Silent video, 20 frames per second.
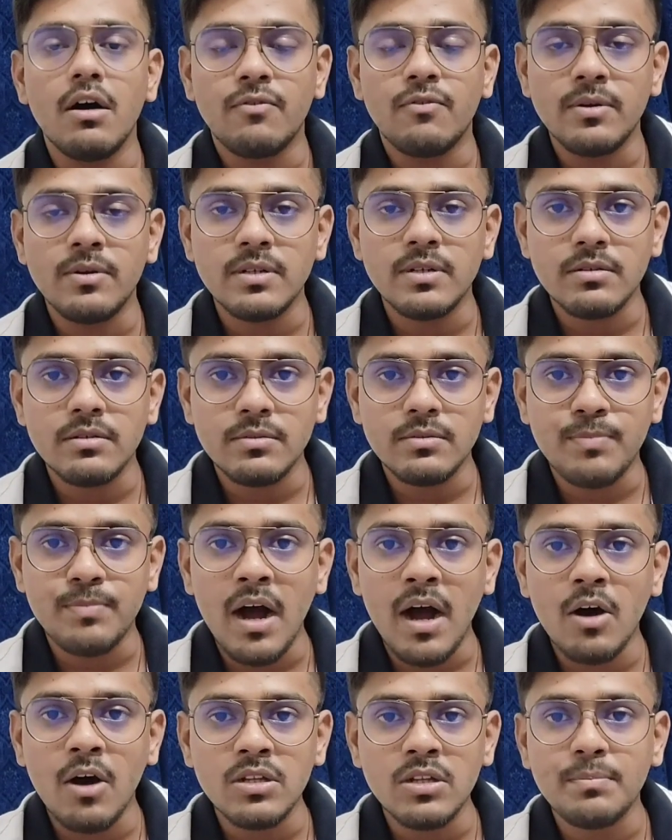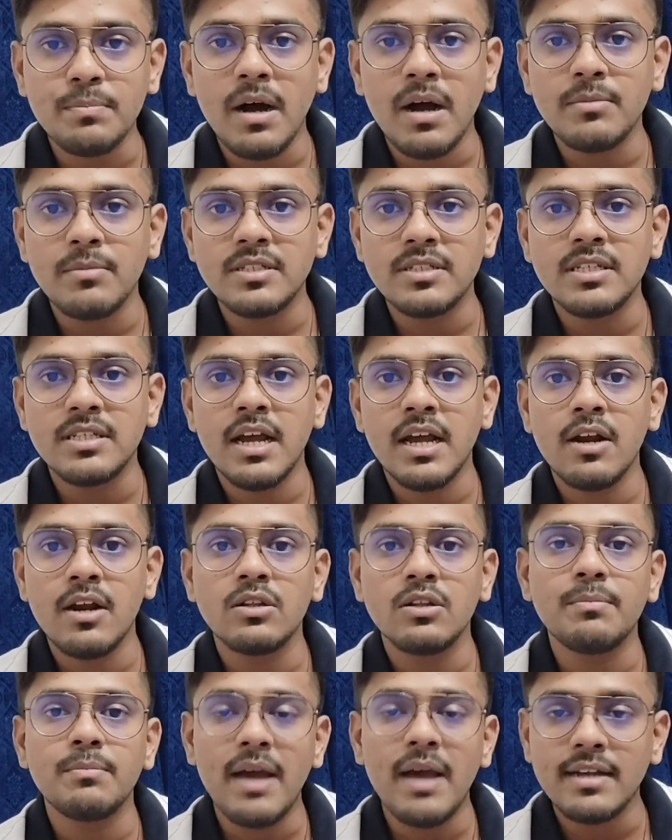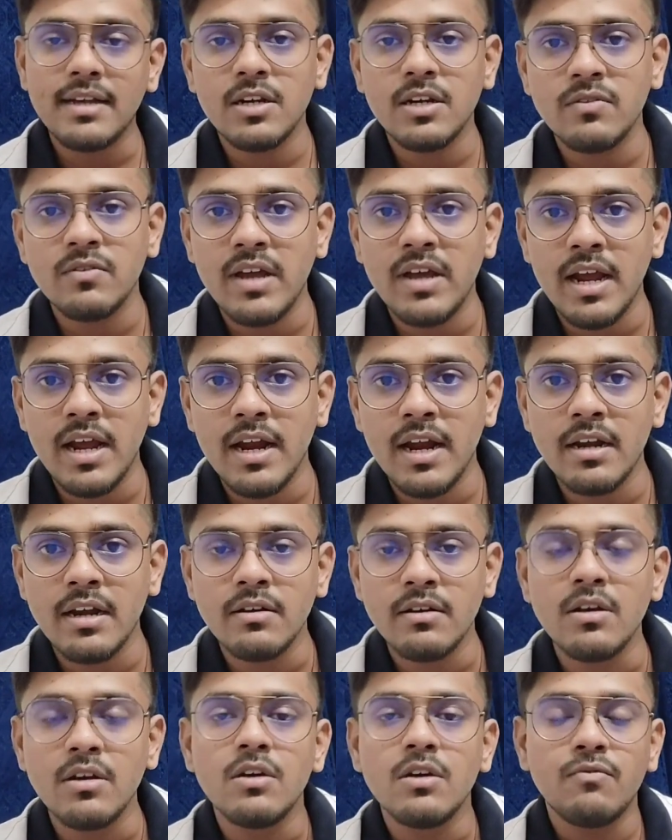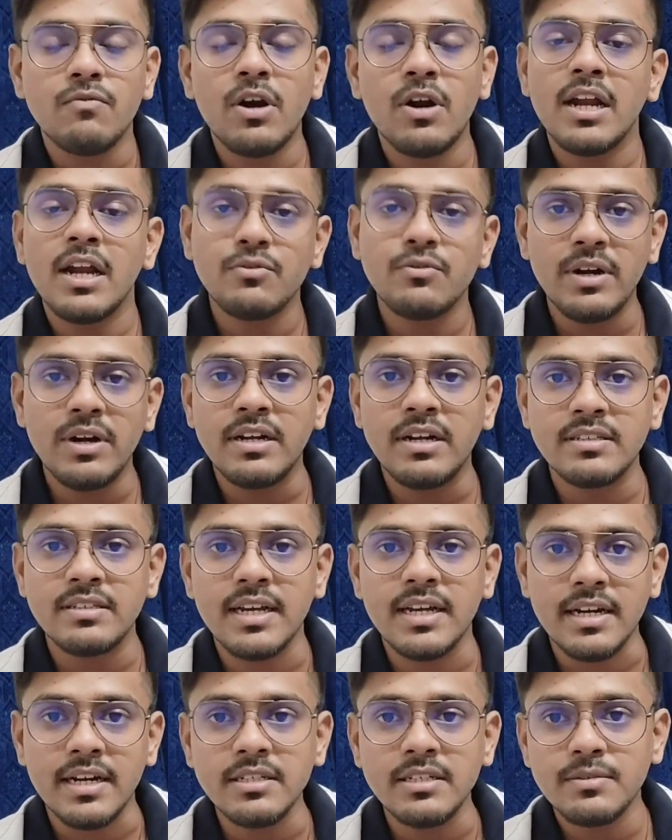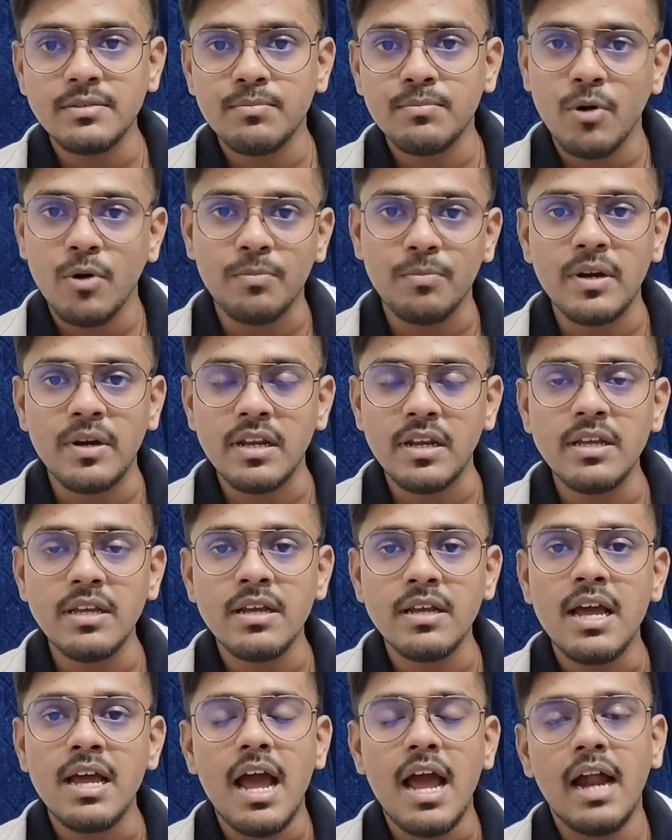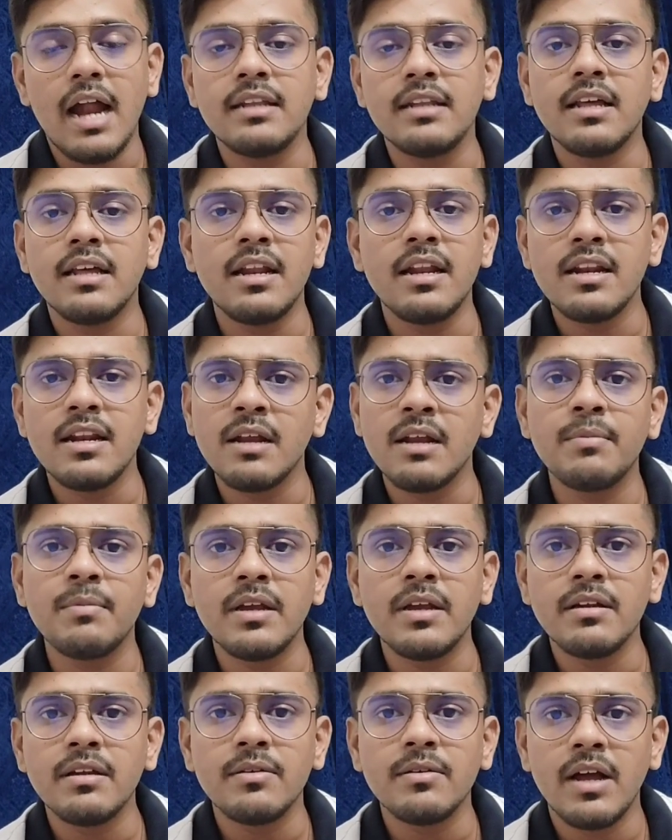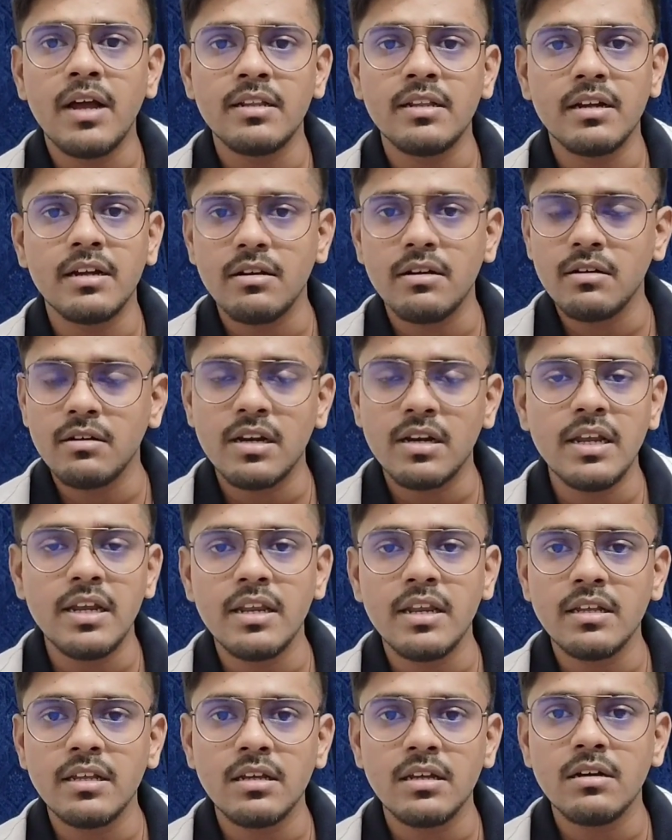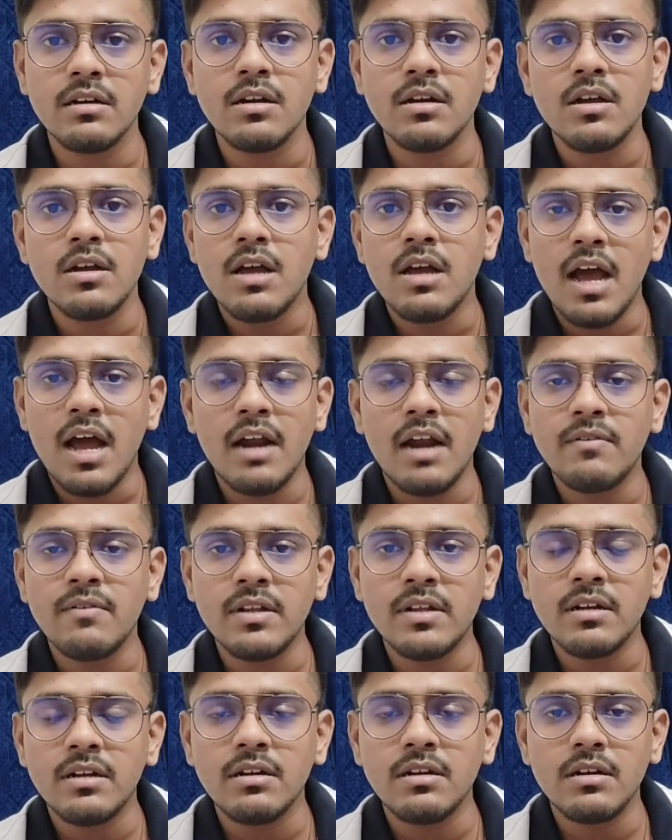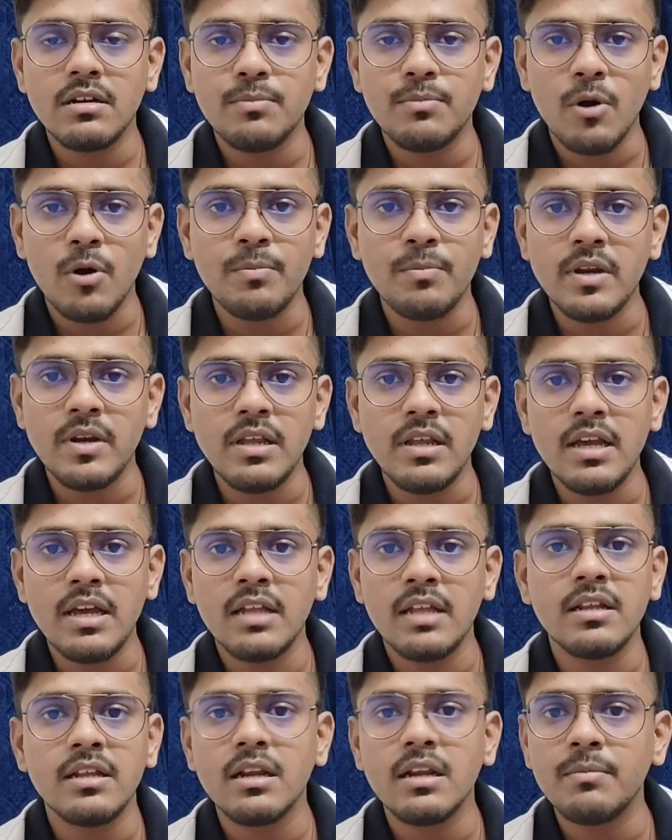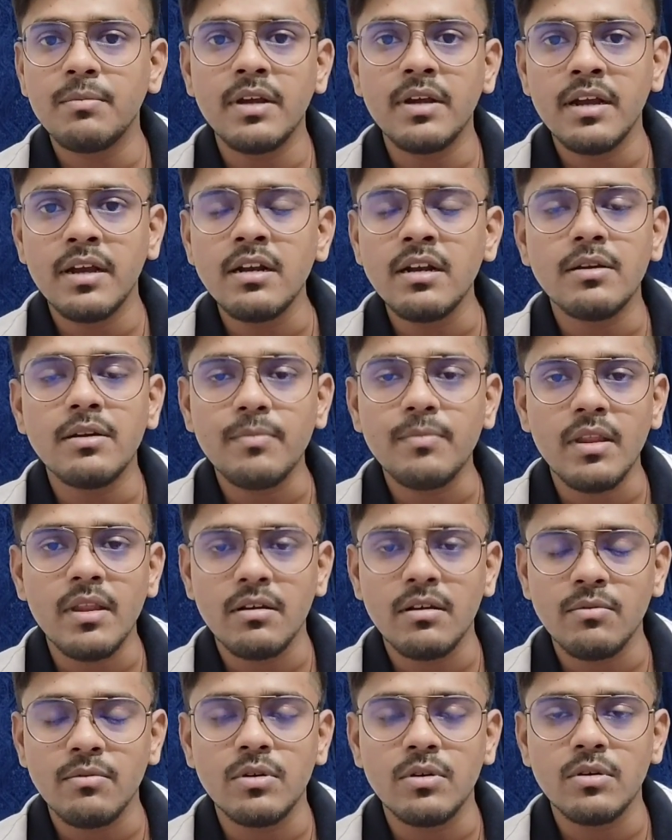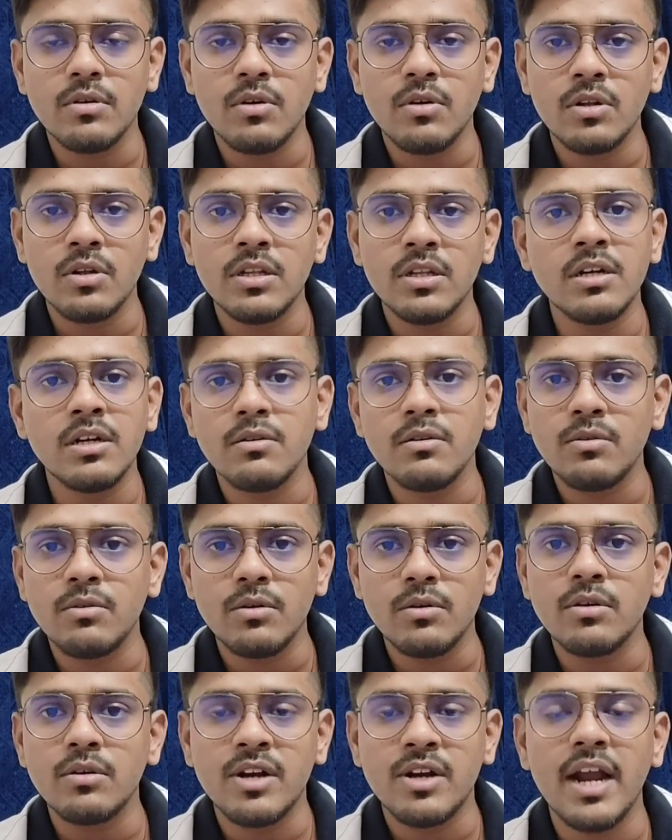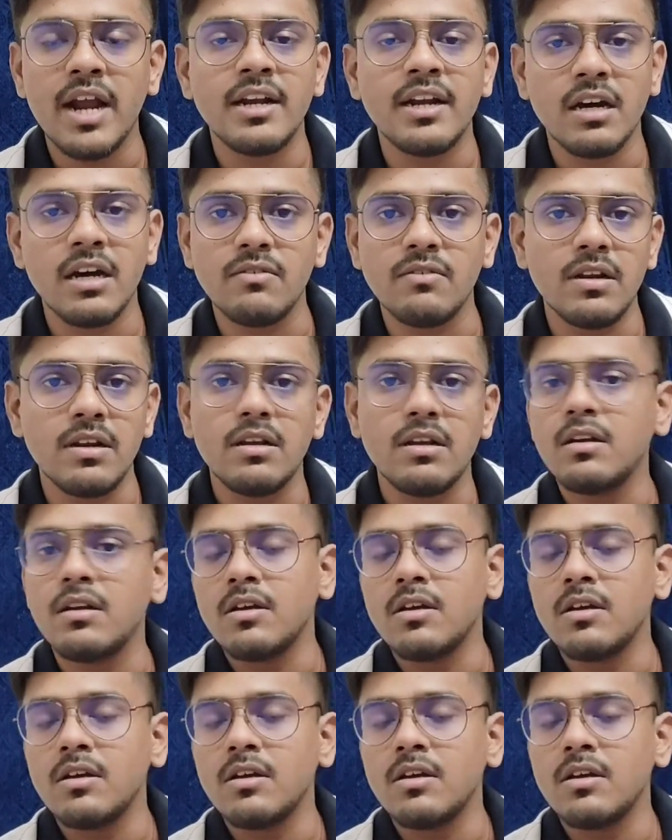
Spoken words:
on the palmar side, on the back side of the hand for like 20 seconds properly, and then rubbing and cleaning the hand with properly, and then rubbing it on that dry towel.